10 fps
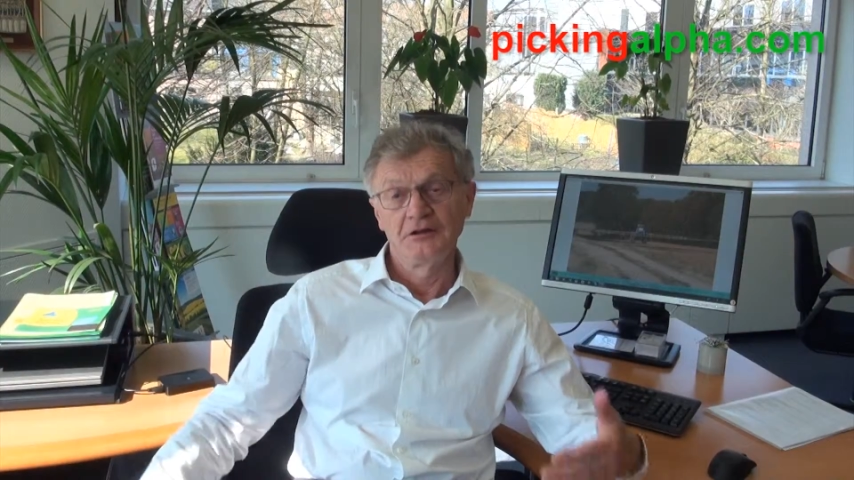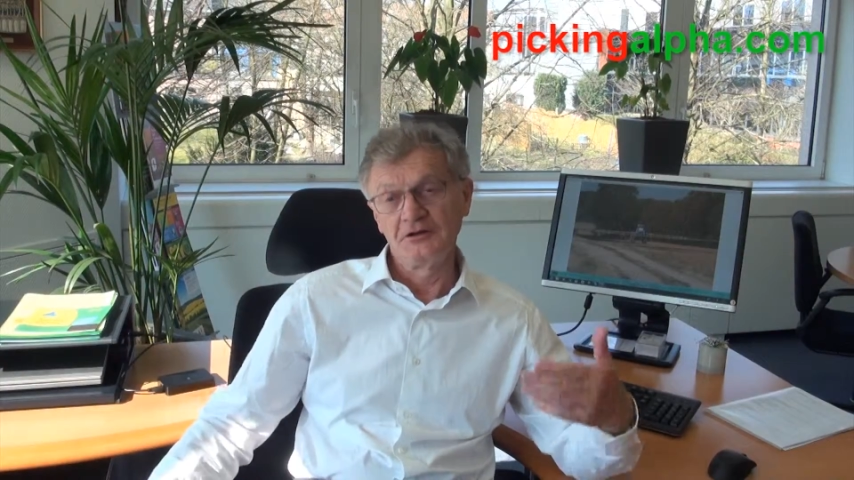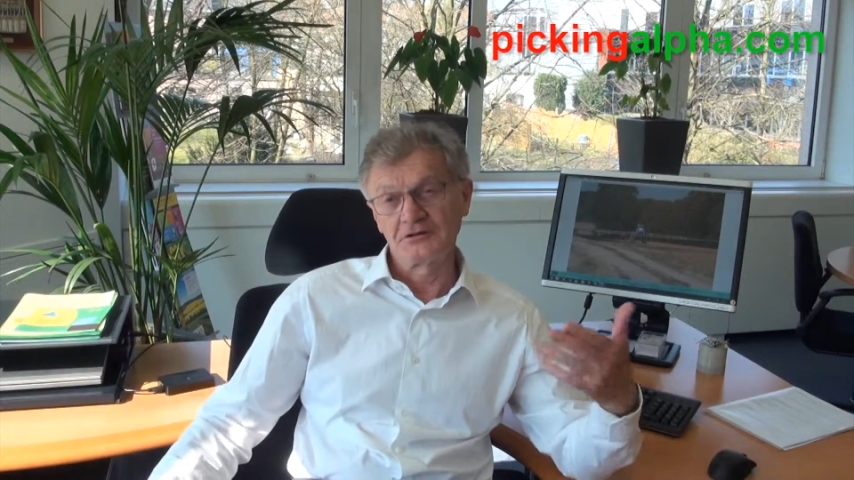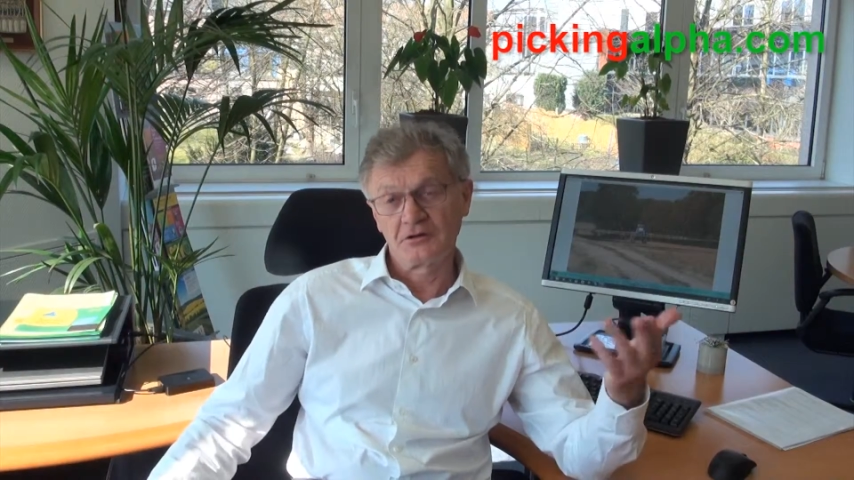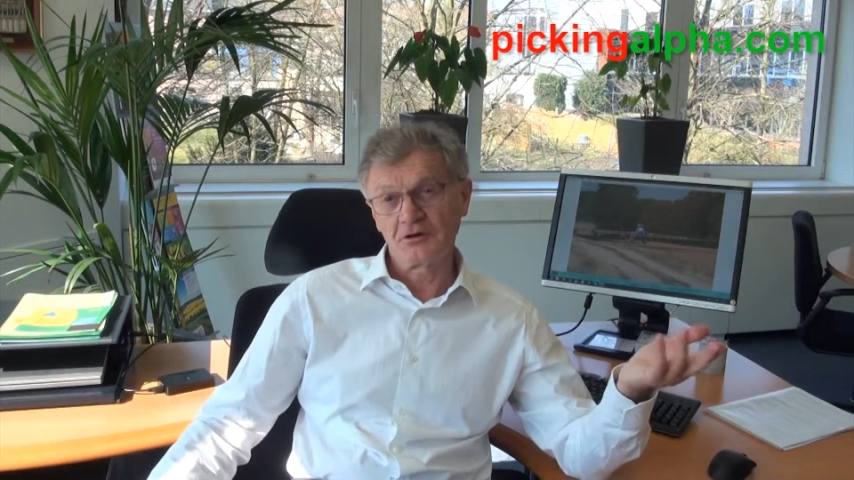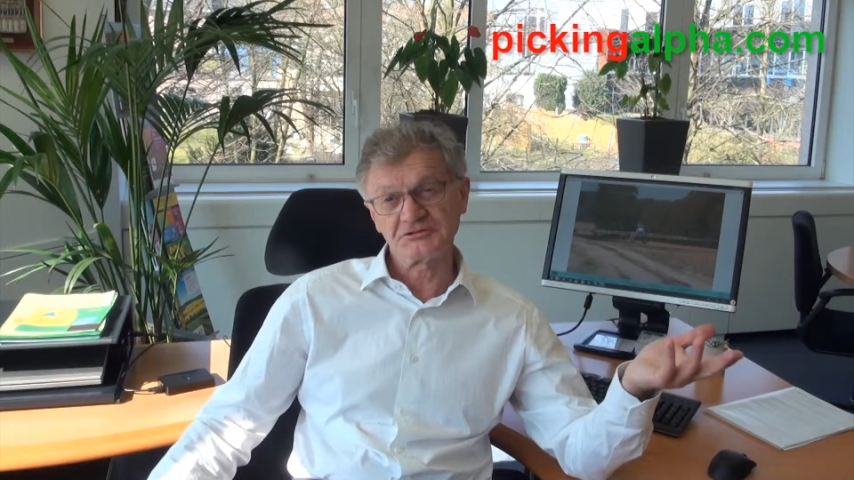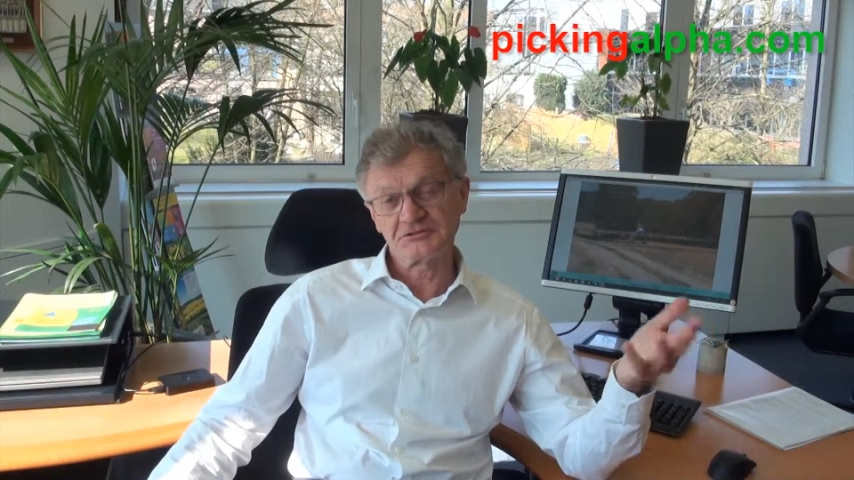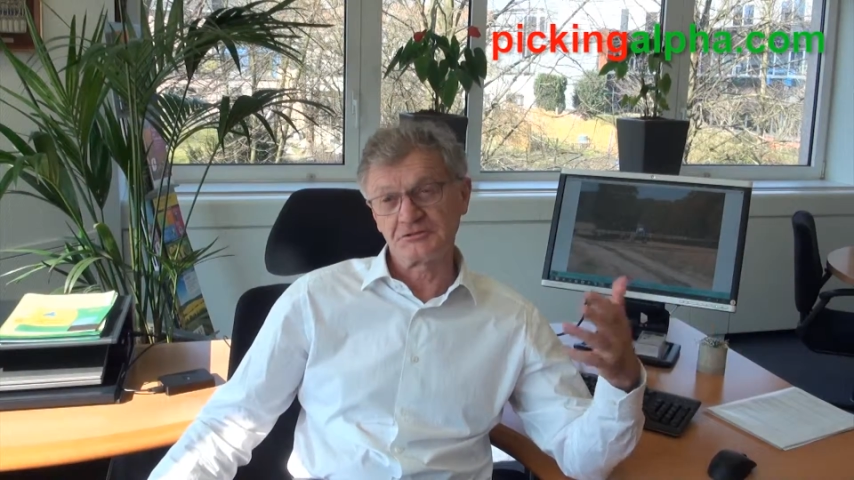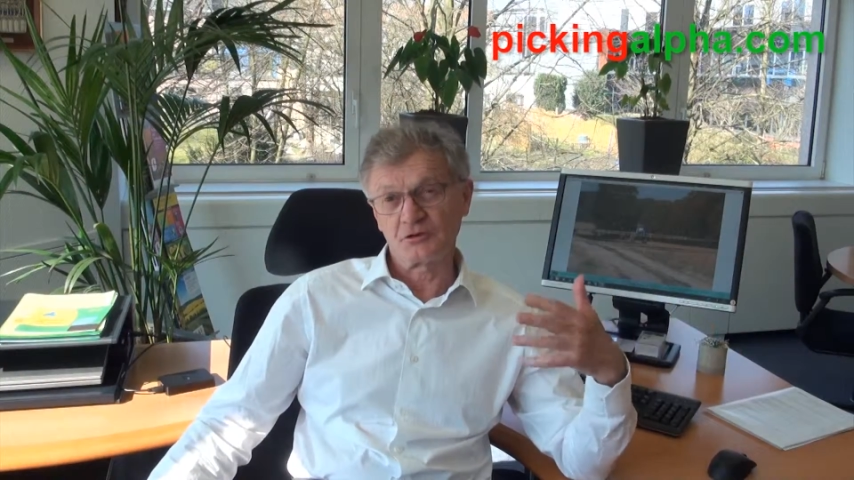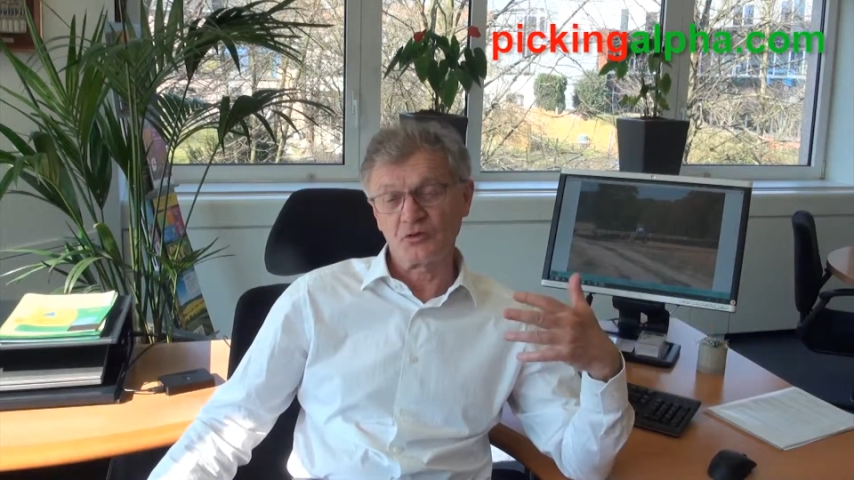It
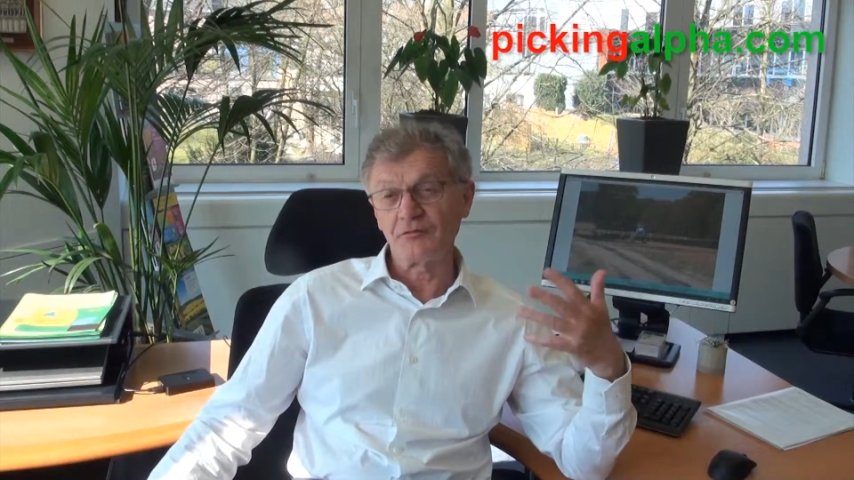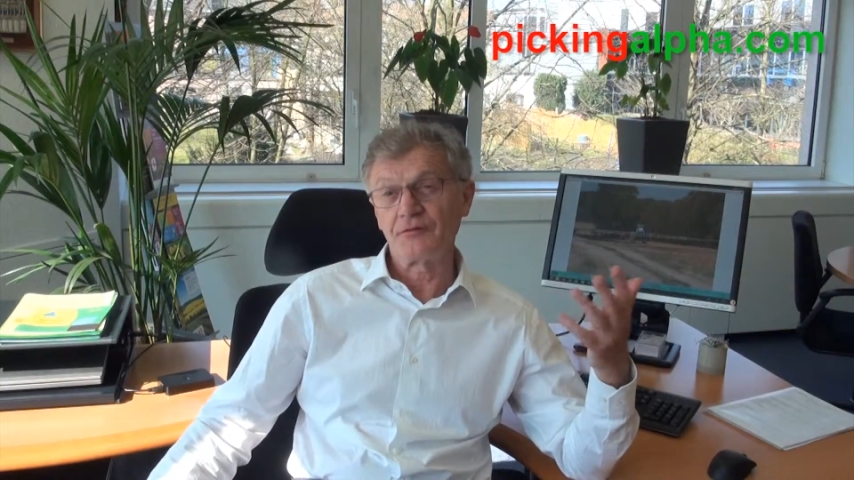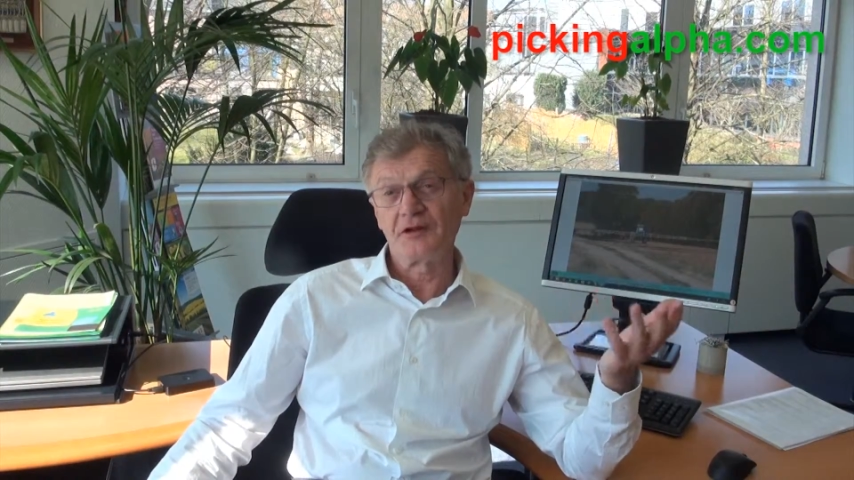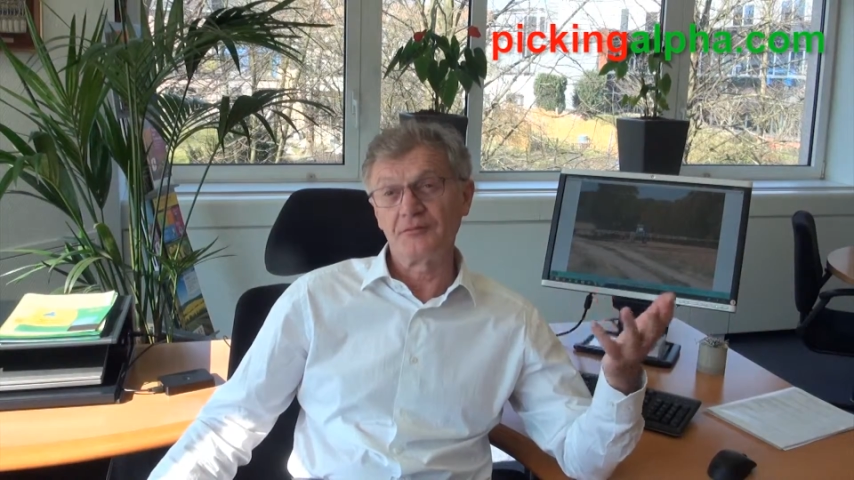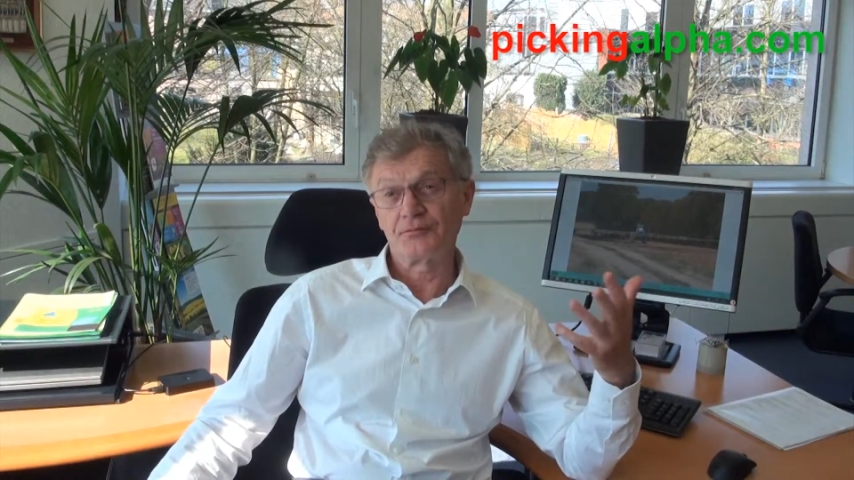costs roughly